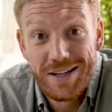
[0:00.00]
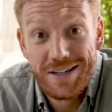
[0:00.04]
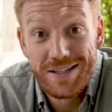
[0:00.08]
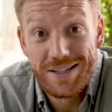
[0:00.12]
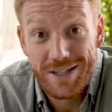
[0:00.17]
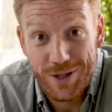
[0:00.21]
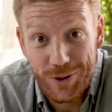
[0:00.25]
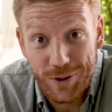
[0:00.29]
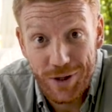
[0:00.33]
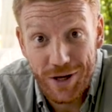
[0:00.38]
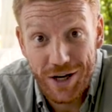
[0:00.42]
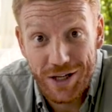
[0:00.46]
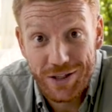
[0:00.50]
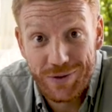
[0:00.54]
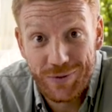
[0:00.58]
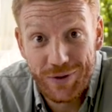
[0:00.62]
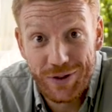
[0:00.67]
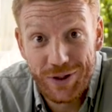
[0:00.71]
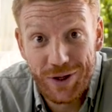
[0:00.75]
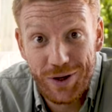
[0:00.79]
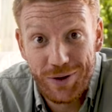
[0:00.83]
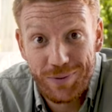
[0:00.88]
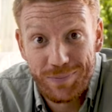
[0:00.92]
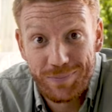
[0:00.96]
See you in the next
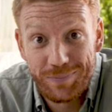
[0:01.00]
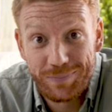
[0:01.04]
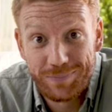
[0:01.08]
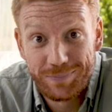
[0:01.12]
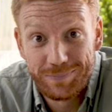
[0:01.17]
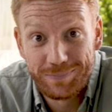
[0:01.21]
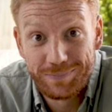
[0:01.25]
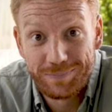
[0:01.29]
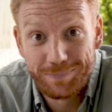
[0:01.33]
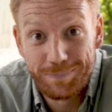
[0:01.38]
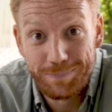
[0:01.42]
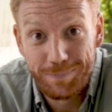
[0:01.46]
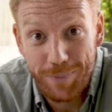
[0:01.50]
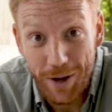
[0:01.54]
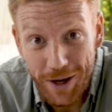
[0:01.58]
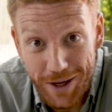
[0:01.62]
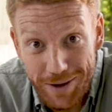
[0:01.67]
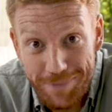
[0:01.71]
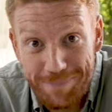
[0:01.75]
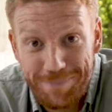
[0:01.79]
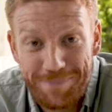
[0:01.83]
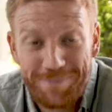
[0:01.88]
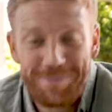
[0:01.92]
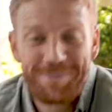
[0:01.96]
video. Bye.